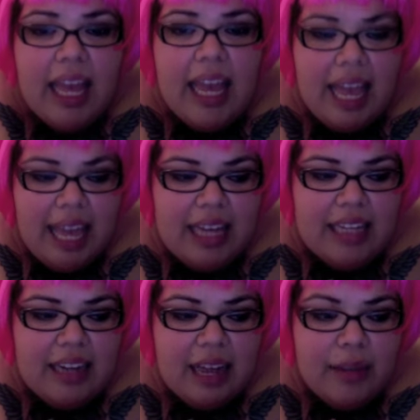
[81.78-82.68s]

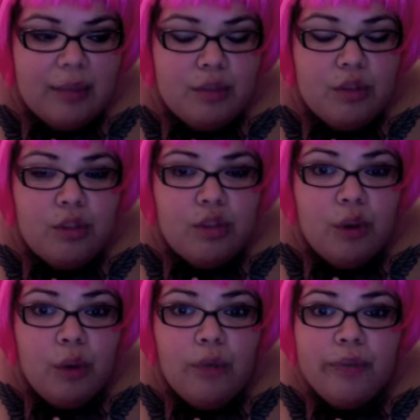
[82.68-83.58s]
And I am
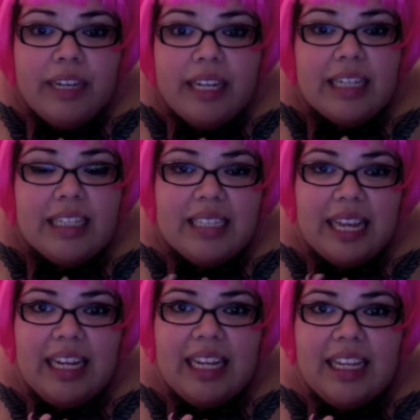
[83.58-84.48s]
so freaking
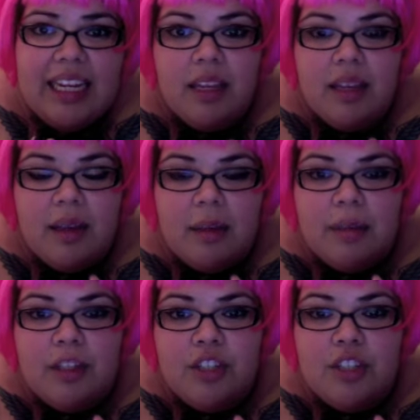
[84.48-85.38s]
excited
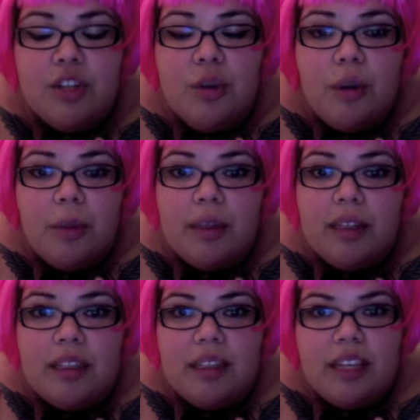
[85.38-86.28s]
because she's adorable.